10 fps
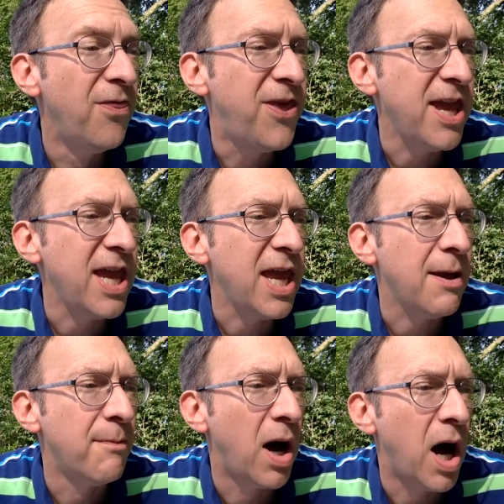"The
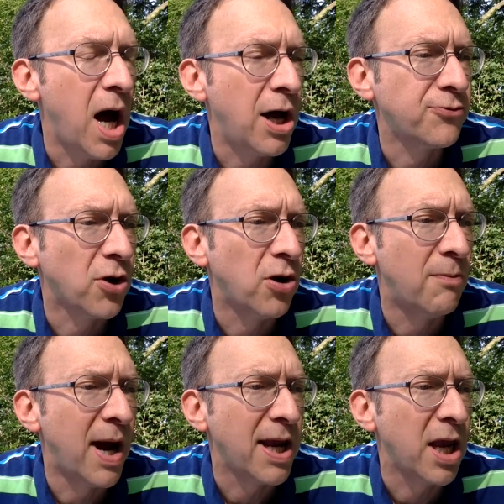Mahandro,
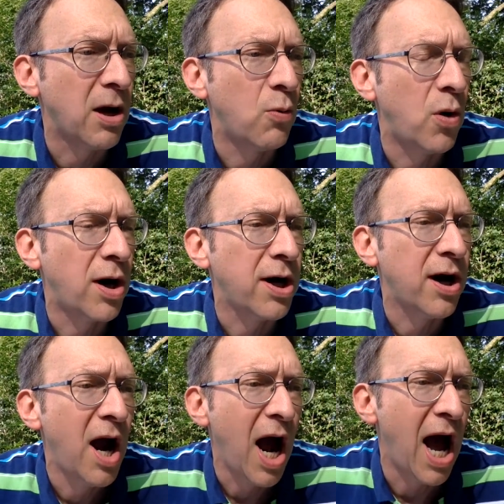my young
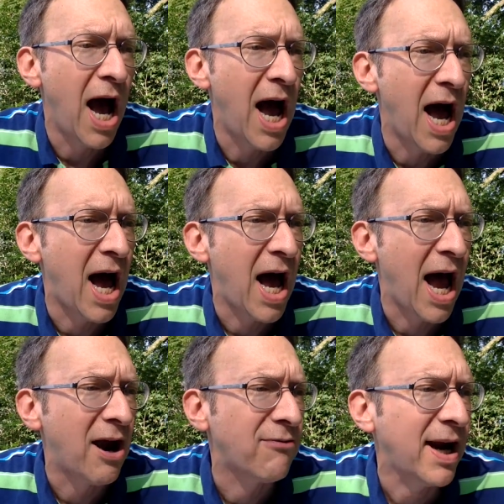warrior. Aha,
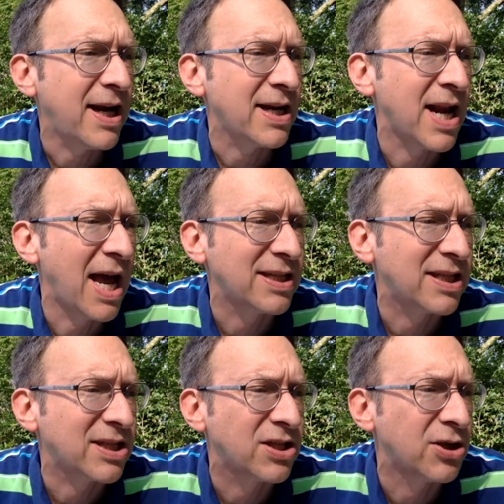I recognize
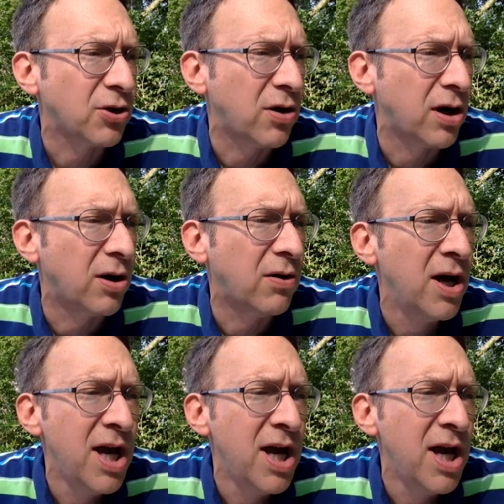this Nodoro.